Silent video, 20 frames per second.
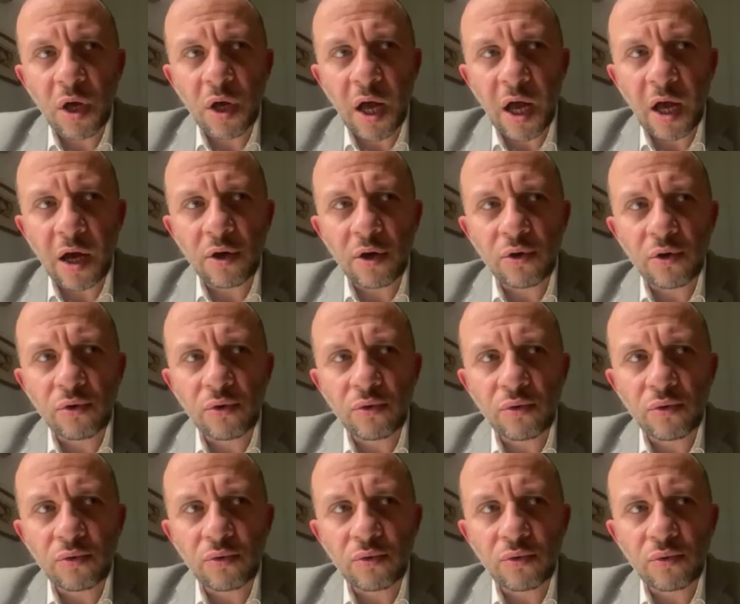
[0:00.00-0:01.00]
how
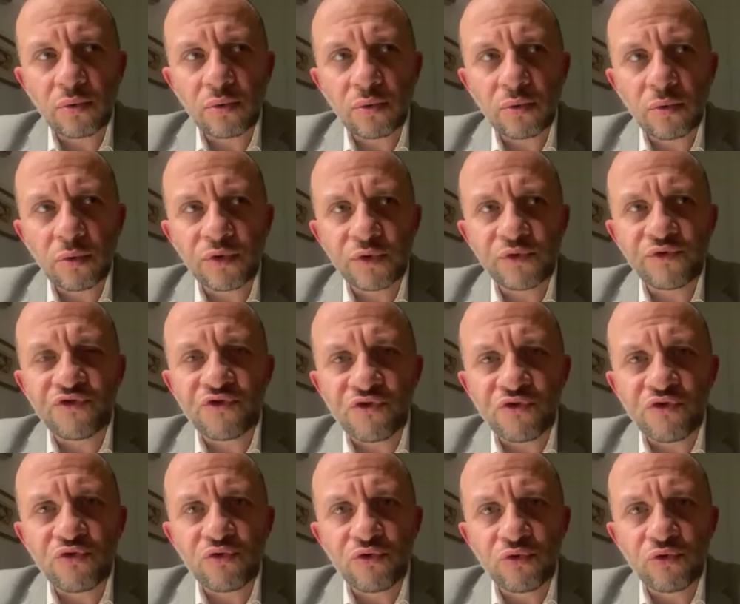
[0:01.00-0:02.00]

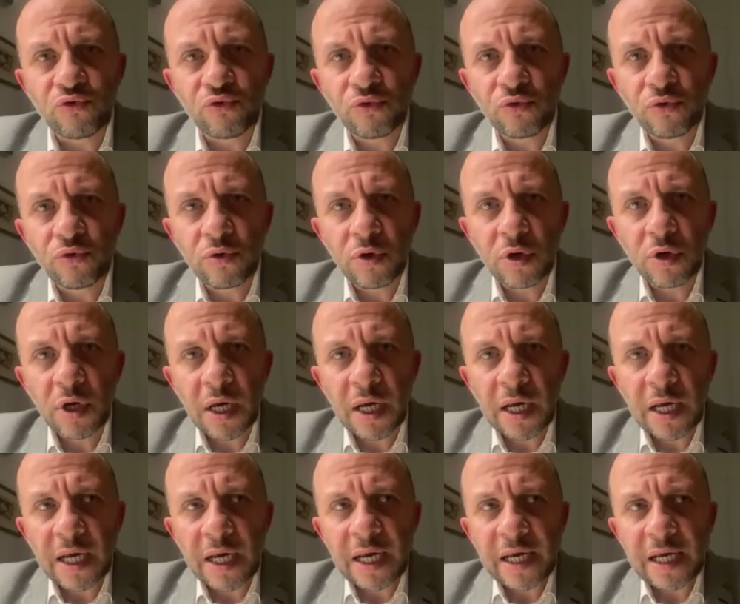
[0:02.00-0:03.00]
true
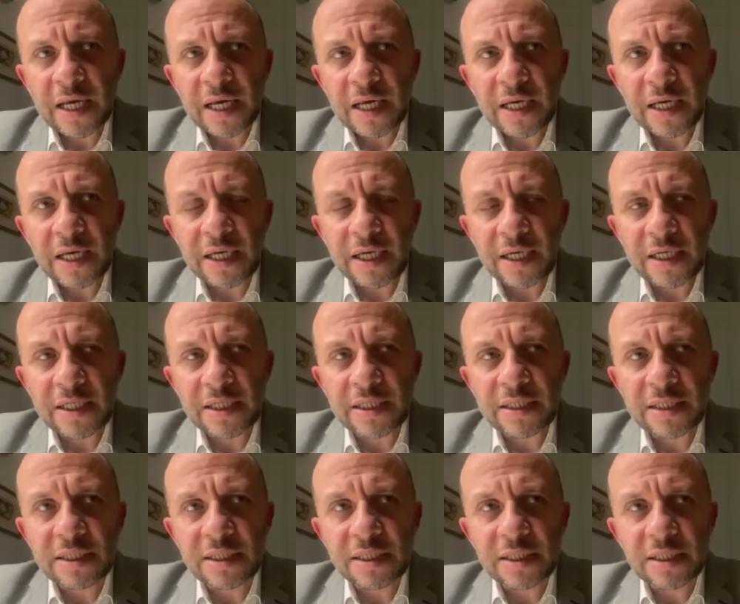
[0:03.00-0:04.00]

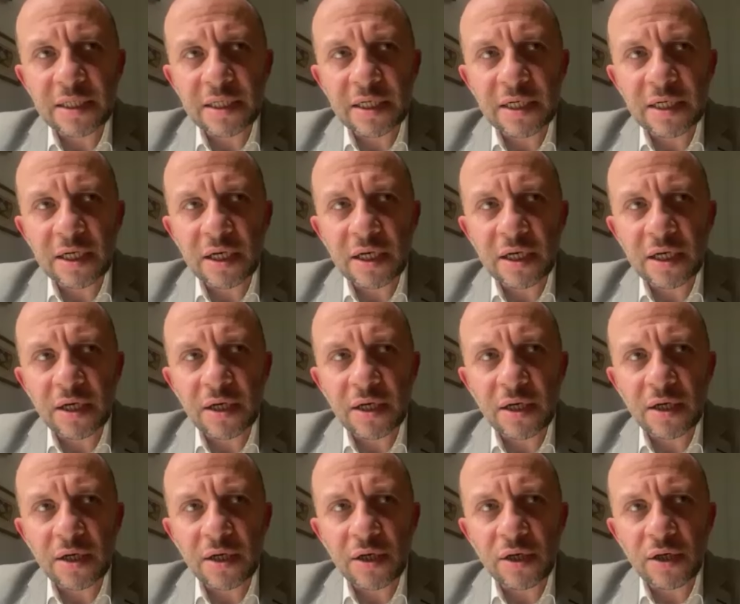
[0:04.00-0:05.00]
is
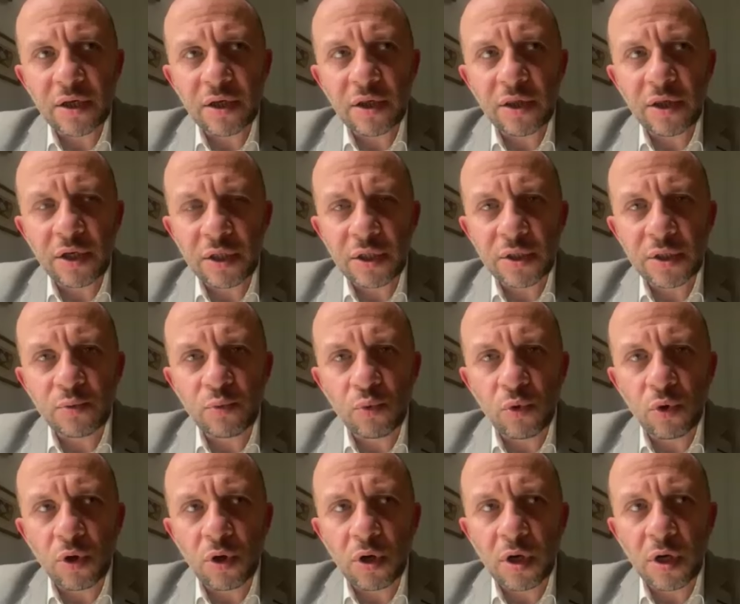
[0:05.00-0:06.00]
this
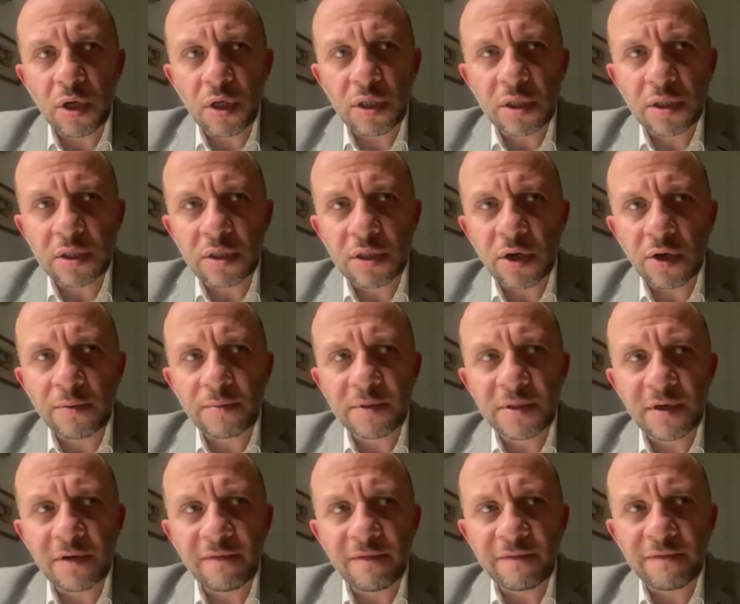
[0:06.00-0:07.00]
war in terms
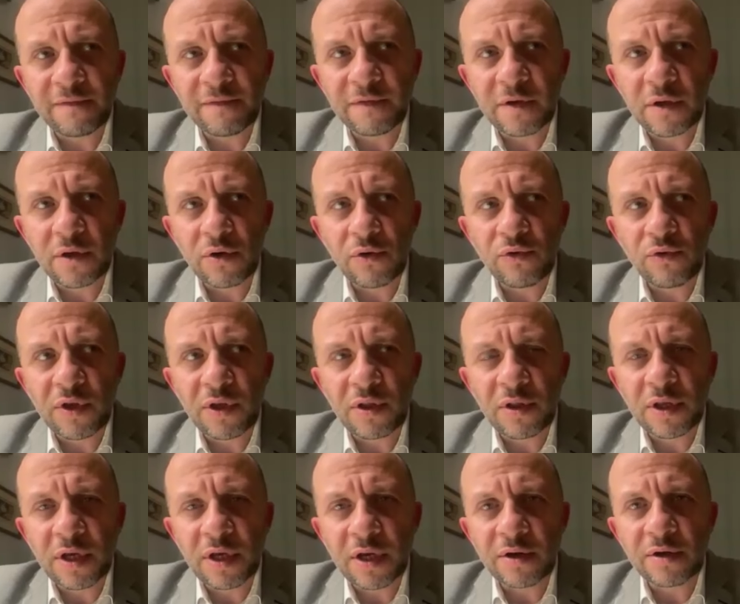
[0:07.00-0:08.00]
of, the
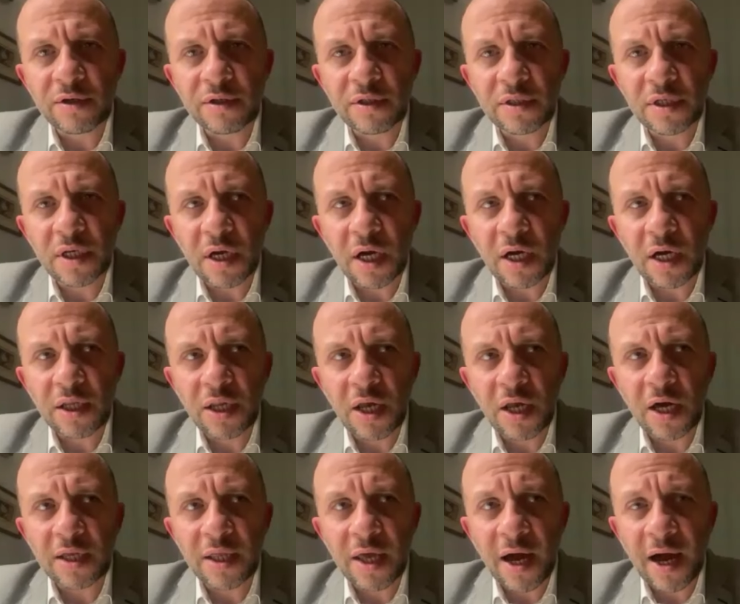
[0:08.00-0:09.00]
leaders are
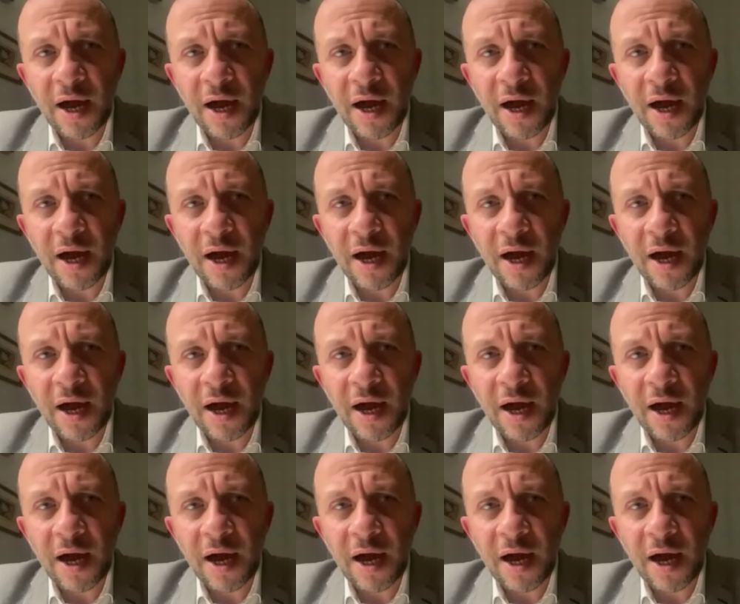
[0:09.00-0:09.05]
not